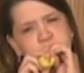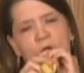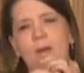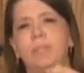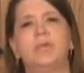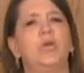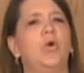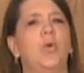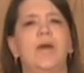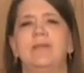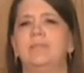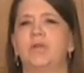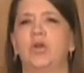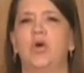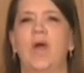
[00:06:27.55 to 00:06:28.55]
blew
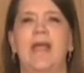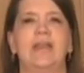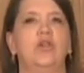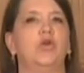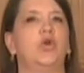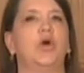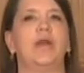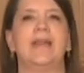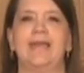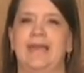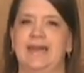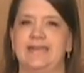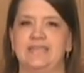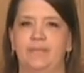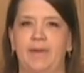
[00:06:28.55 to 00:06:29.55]
and blew and you couldn't get
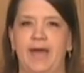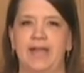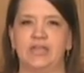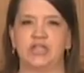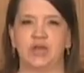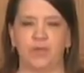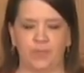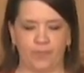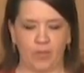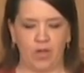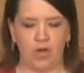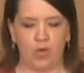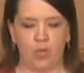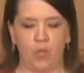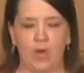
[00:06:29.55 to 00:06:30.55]
it to budge.
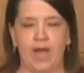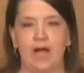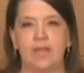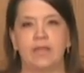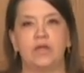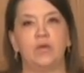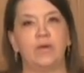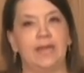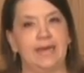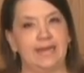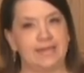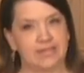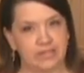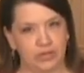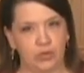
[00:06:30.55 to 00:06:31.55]
Well, you
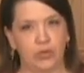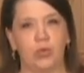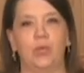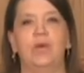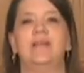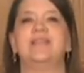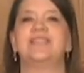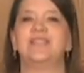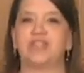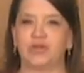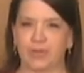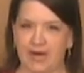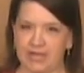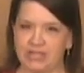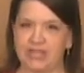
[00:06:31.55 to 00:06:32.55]
needed to
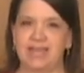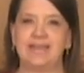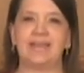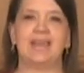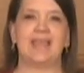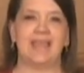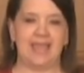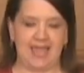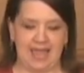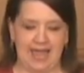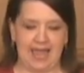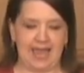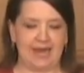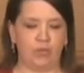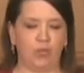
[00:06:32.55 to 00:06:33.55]
stretch it
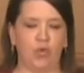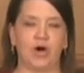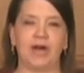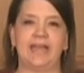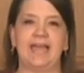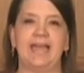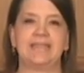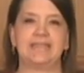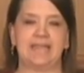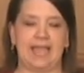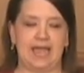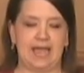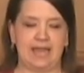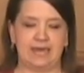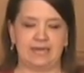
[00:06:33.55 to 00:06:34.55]
and work it
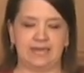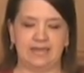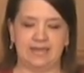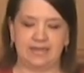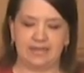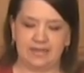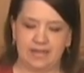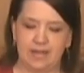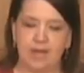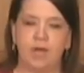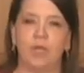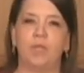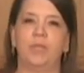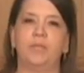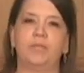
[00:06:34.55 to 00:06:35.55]
and
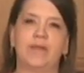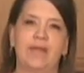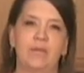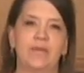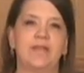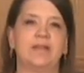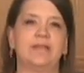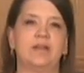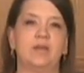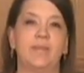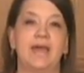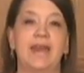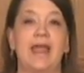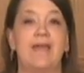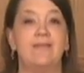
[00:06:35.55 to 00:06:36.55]
play with it a little
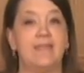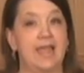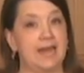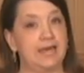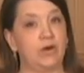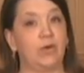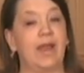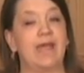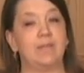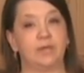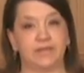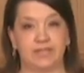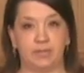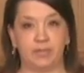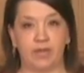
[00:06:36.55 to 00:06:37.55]
bit, and then you're able
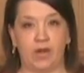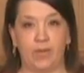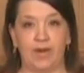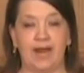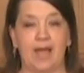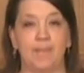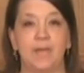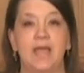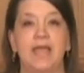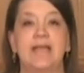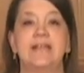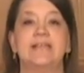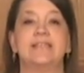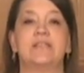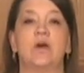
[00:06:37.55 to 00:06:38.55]
to blow it up.
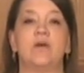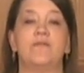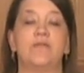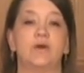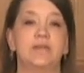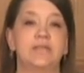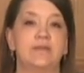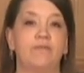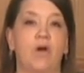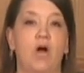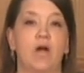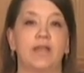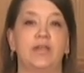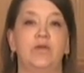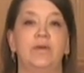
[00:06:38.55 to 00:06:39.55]
So first of
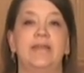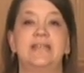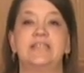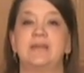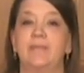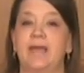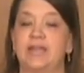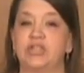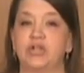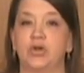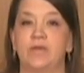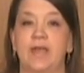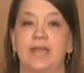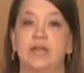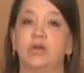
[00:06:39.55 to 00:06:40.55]
all, you need to make
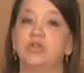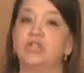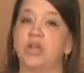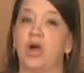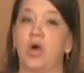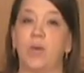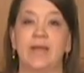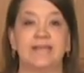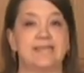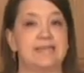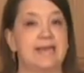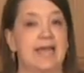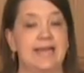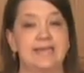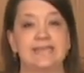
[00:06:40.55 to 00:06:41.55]
sure that your dough is
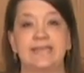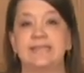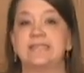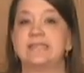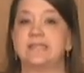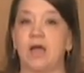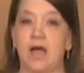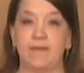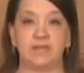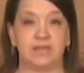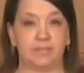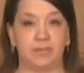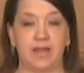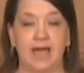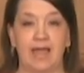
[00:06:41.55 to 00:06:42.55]
nice and soft
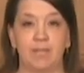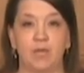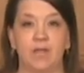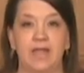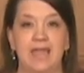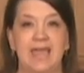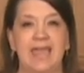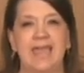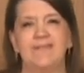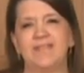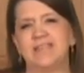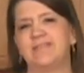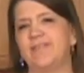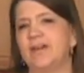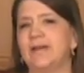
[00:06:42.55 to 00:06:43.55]
and pliable. If
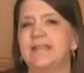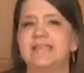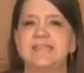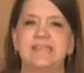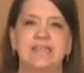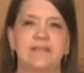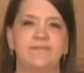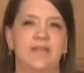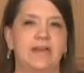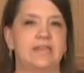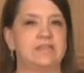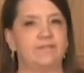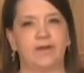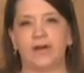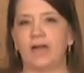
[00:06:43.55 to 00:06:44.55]
it's very stiff and
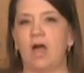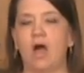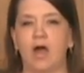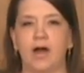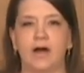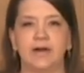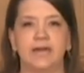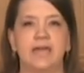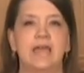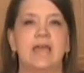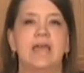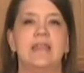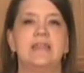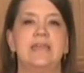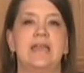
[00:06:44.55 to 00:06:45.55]
it's very hard,
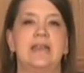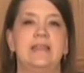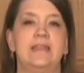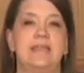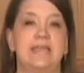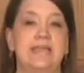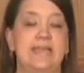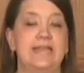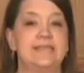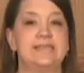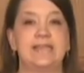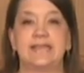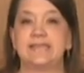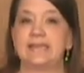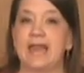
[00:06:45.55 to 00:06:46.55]
then the yeast
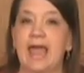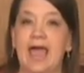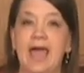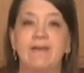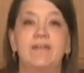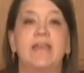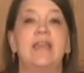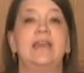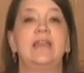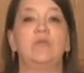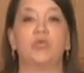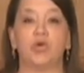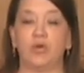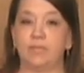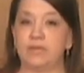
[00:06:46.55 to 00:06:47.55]
doesn't have any
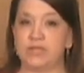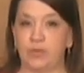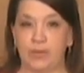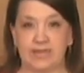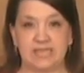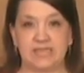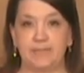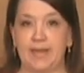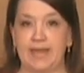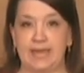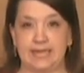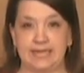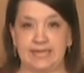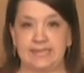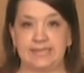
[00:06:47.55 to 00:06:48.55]
room to
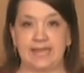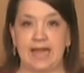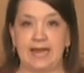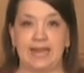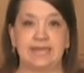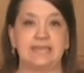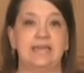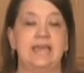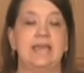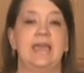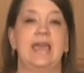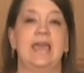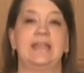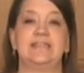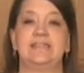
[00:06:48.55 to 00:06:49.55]
expand inside it.
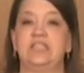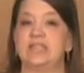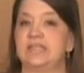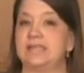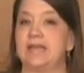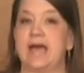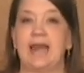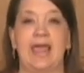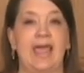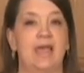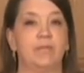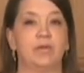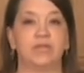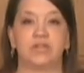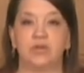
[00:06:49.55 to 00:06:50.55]
It's just not
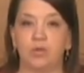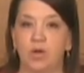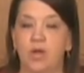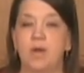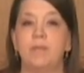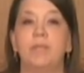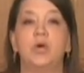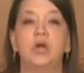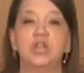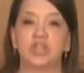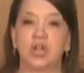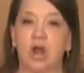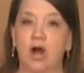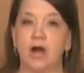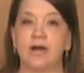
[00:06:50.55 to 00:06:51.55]
able to push
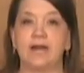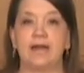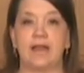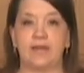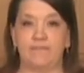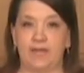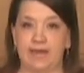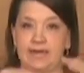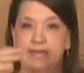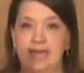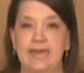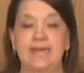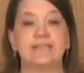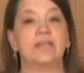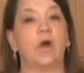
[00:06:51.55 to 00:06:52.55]
hard enough and get
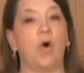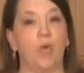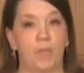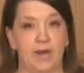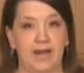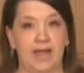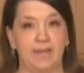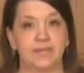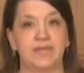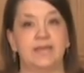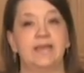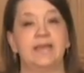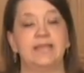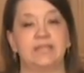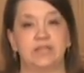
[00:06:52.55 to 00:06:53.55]
it to open up
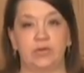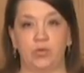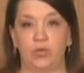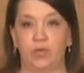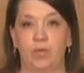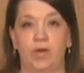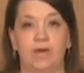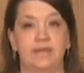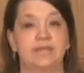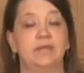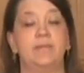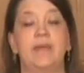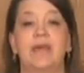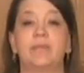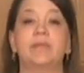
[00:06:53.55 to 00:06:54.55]
to
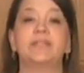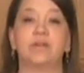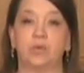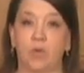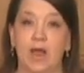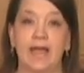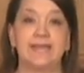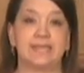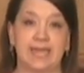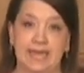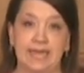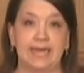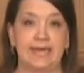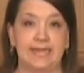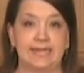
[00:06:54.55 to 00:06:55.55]
be able to rise like
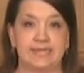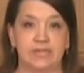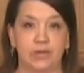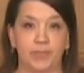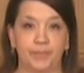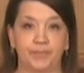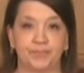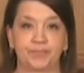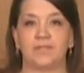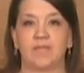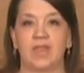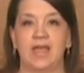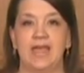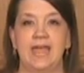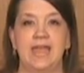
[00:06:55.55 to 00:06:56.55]
it needs to.
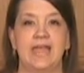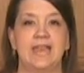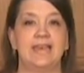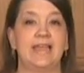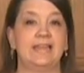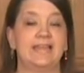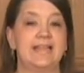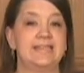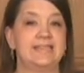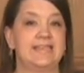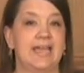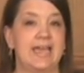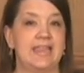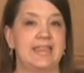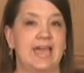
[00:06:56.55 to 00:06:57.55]
Now let's
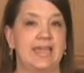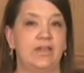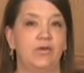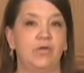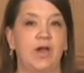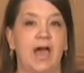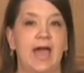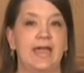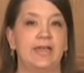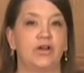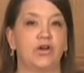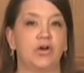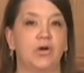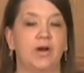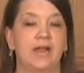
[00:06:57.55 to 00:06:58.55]
say that you got
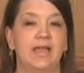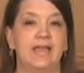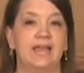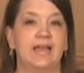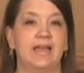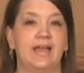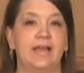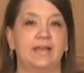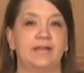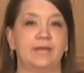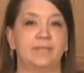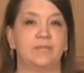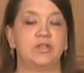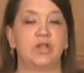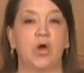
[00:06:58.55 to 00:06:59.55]
your
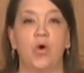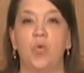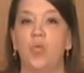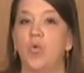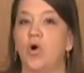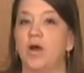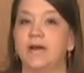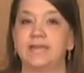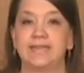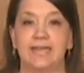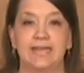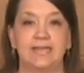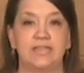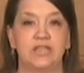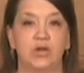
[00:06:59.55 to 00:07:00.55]
dough worked
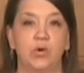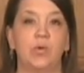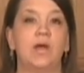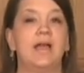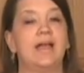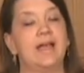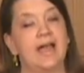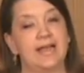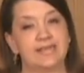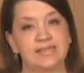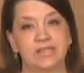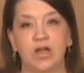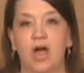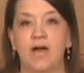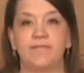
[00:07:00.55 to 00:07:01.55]
into a
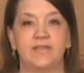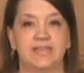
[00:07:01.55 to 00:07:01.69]
soft